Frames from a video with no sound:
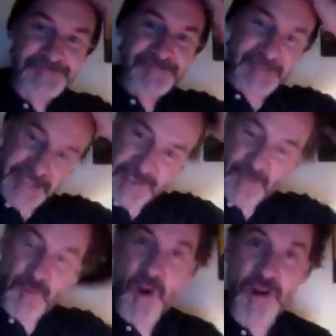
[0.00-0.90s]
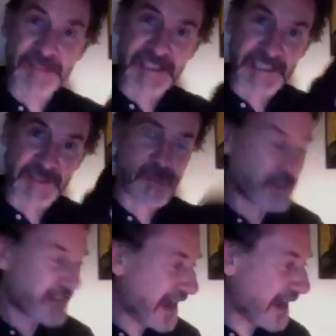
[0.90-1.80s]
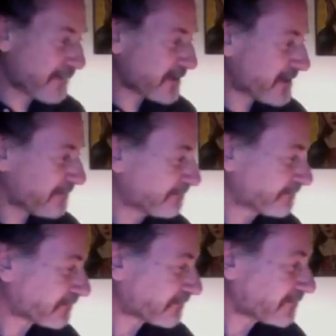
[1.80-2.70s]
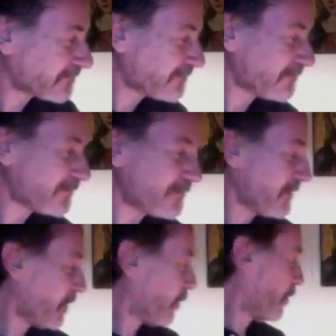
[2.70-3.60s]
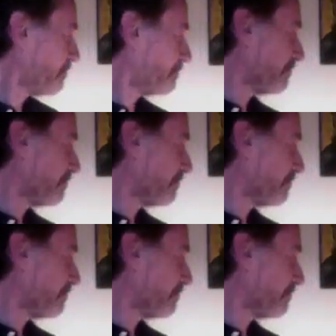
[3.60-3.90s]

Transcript: Gets warm in these wool caps. Whoop.